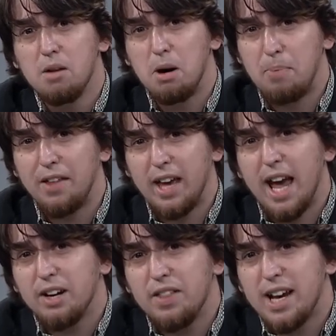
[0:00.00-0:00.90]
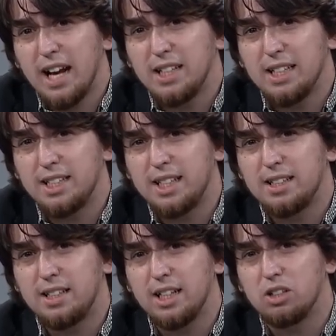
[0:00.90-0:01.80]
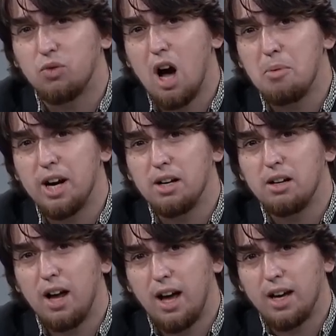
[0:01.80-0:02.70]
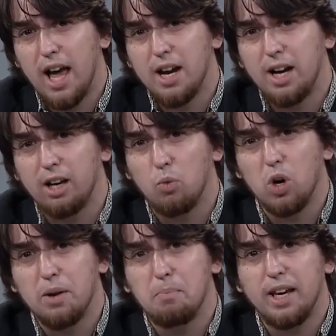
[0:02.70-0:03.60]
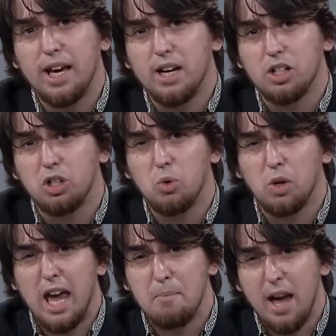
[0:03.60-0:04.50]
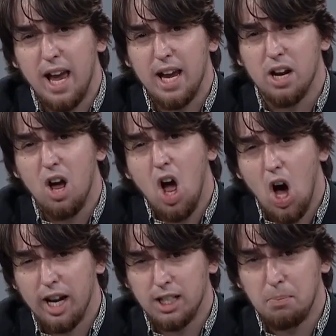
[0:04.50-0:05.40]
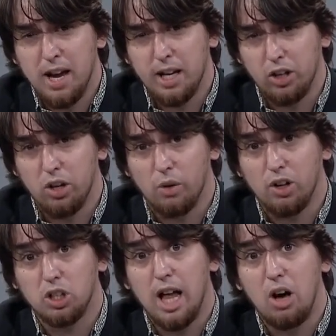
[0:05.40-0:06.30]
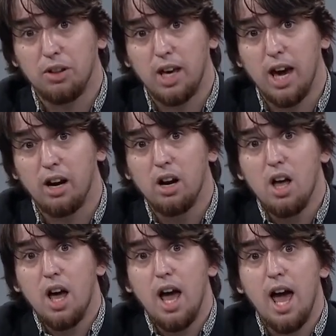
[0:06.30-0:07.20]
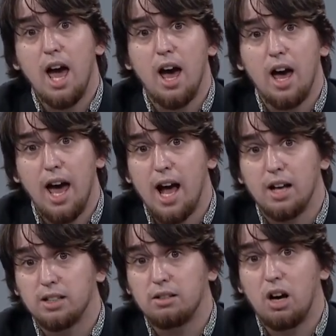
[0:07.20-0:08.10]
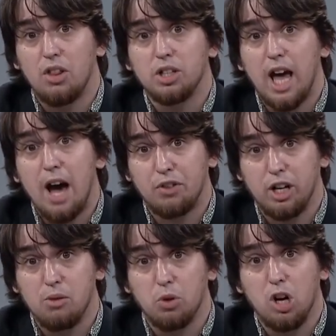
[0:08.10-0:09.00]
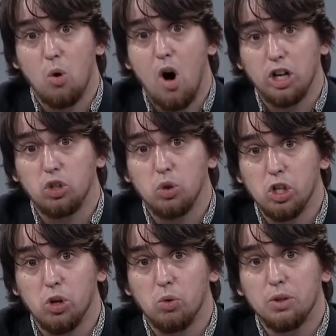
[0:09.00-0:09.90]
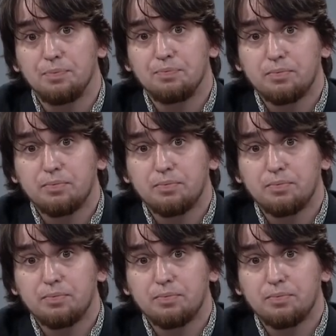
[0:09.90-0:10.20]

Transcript: But by the end of the 1960s, Robert Kennedy would begin to campaign on expanding universal health care, as others after him would go on to do.